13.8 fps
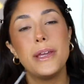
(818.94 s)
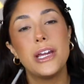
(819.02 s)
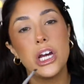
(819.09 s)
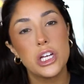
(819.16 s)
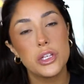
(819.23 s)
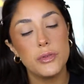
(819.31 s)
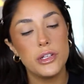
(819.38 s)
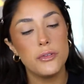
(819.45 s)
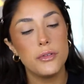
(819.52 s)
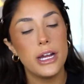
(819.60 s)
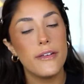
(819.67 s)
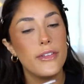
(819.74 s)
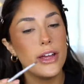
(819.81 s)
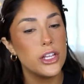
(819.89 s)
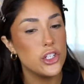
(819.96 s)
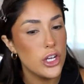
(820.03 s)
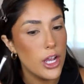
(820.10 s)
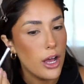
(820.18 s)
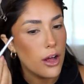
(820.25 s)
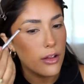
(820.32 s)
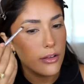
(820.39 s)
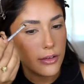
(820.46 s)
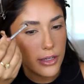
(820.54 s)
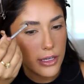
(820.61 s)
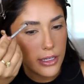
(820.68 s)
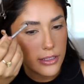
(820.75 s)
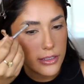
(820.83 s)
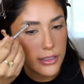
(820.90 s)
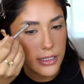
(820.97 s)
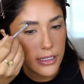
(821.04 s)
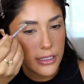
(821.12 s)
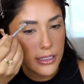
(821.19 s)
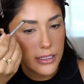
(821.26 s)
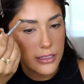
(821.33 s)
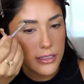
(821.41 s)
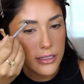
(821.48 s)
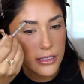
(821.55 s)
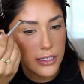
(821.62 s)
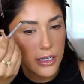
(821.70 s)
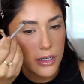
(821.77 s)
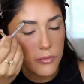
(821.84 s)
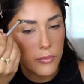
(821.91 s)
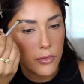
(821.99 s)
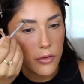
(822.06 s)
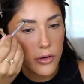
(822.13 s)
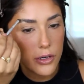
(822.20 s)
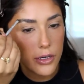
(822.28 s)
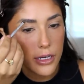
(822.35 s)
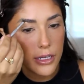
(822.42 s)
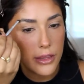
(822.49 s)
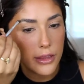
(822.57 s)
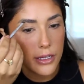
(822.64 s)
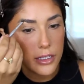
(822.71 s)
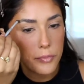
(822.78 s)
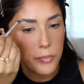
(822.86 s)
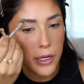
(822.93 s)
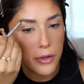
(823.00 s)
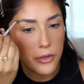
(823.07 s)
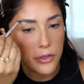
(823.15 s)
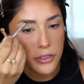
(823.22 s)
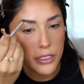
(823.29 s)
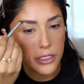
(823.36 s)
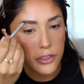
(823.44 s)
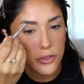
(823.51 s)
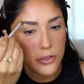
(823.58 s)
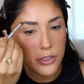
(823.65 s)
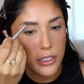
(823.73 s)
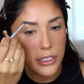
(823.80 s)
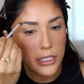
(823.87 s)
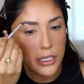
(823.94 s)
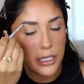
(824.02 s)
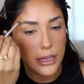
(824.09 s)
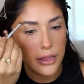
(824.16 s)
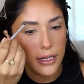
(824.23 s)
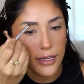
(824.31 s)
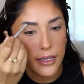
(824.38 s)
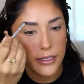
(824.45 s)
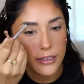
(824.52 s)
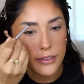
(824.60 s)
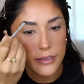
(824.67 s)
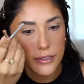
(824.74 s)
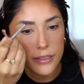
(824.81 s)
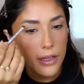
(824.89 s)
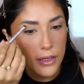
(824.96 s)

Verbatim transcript: Because we do have that gel, it's gonna stick more and this powder is actually gonna last.